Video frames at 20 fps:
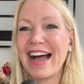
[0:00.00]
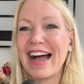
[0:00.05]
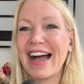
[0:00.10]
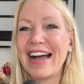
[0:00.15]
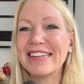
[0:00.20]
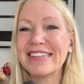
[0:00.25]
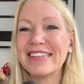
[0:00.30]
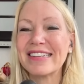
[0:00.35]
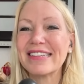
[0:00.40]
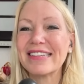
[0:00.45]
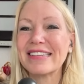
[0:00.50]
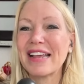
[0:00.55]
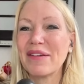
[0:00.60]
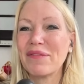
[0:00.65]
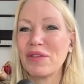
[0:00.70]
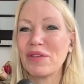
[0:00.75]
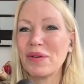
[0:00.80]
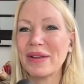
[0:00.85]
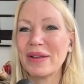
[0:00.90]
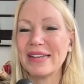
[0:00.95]
I still say
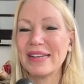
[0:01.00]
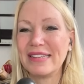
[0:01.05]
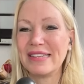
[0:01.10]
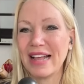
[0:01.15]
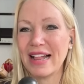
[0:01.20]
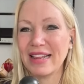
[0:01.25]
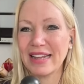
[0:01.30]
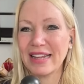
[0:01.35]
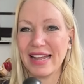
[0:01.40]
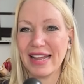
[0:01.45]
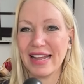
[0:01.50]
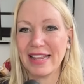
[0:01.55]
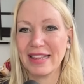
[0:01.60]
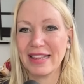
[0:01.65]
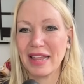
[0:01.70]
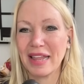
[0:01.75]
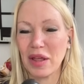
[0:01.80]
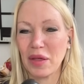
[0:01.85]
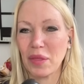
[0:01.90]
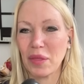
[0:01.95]
if you can
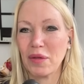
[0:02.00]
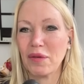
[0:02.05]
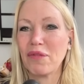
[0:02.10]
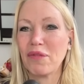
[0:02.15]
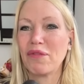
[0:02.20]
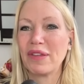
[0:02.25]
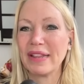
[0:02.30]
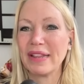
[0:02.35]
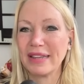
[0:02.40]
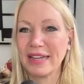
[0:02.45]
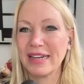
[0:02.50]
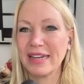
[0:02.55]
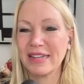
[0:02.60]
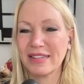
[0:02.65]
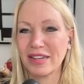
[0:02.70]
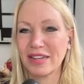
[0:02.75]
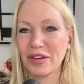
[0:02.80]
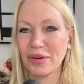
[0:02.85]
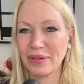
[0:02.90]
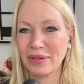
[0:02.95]
delegate, like, the
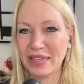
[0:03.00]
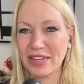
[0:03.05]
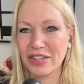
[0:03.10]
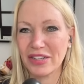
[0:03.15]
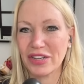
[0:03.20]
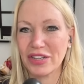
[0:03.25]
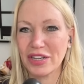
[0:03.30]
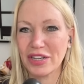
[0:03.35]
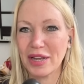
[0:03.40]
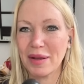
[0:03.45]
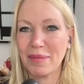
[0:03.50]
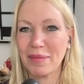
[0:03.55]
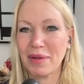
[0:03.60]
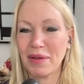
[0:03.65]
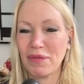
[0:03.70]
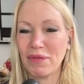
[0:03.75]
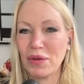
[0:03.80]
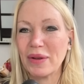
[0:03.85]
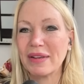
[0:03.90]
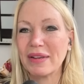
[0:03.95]
feelings in your relationship,
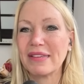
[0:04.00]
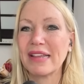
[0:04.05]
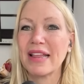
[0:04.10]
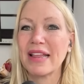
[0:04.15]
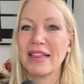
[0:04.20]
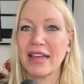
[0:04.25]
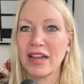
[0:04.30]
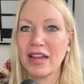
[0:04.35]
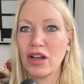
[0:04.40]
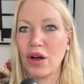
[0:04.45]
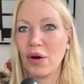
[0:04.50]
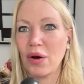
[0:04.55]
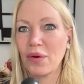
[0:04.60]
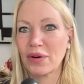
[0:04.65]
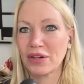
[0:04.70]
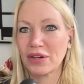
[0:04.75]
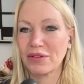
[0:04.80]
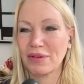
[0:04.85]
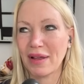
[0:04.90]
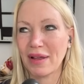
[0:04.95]
if you can say, like, oh,
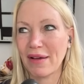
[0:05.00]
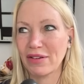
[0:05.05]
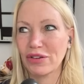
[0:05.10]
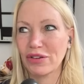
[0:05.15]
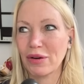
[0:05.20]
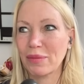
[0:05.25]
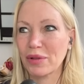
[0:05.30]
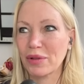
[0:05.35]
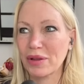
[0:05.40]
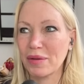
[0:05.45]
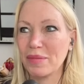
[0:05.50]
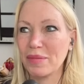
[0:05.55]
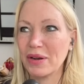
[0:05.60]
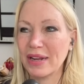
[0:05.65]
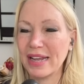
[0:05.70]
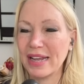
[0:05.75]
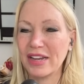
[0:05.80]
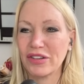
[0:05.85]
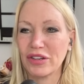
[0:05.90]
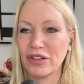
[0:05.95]
we're having trouble with
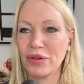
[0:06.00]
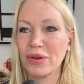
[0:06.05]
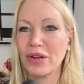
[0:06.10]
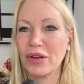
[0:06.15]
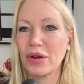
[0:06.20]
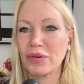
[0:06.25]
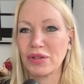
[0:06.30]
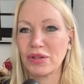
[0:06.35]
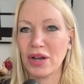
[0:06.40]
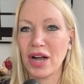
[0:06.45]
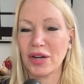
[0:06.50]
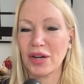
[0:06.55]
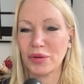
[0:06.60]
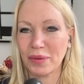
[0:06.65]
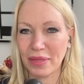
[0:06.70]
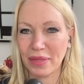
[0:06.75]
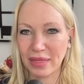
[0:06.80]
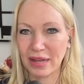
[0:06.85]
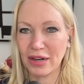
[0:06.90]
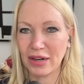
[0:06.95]
communication, you can go talk
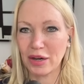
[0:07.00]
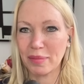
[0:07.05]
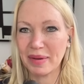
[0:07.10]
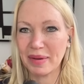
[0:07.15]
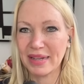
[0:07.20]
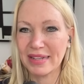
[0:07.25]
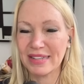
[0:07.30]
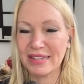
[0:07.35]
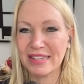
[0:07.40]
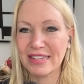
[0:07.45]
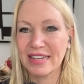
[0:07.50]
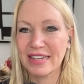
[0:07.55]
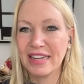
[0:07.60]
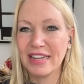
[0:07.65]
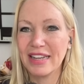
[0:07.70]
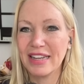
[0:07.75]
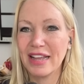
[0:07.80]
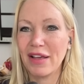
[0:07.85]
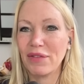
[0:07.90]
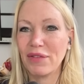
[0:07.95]
to a therapist.
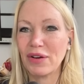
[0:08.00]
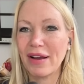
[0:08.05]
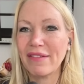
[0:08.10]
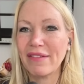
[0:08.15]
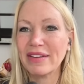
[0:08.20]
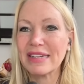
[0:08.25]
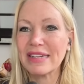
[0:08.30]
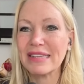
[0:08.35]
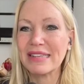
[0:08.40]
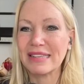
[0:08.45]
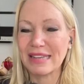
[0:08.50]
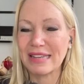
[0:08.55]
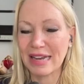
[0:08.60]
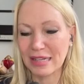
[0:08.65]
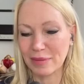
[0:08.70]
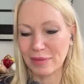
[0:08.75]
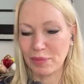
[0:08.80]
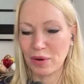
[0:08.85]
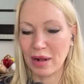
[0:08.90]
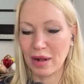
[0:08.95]
If you're having
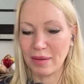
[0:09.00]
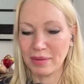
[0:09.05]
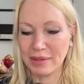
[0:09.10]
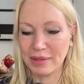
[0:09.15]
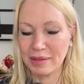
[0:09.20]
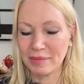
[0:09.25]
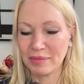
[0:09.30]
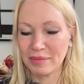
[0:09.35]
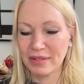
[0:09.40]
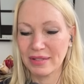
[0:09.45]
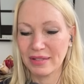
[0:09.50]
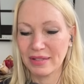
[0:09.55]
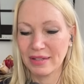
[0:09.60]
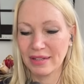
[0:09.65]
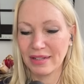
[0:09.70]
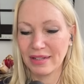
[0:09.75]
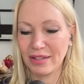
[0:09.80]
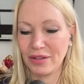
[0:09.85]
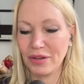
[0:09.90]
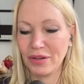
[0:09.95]
sex problems,
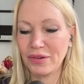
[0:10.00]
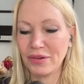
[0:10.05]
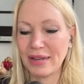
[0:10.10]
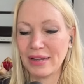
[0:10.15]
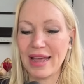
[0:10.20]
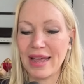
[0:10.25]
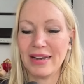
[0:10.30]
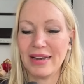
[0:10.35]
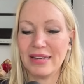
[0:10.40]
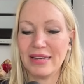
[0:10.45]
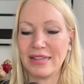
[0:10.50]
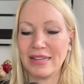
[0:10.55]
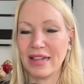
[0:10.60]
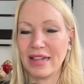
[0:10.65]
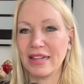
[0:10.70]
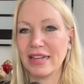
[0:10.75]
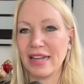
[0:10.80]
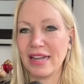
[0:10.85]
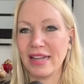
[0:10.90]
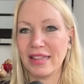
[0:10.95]
you can
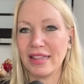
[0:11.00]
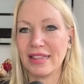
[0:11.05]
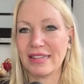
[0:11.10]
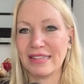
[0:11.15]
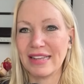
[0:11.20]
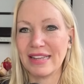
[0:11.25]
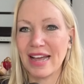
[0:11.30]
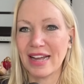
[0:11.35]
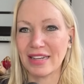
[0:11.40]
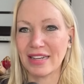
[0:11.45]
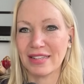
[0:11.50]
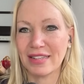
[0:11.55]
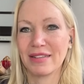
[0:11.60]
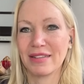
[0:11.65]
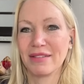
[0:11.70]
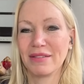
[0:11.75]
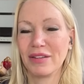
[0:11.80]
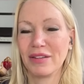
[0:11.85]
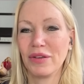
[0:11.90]
delegate the sex.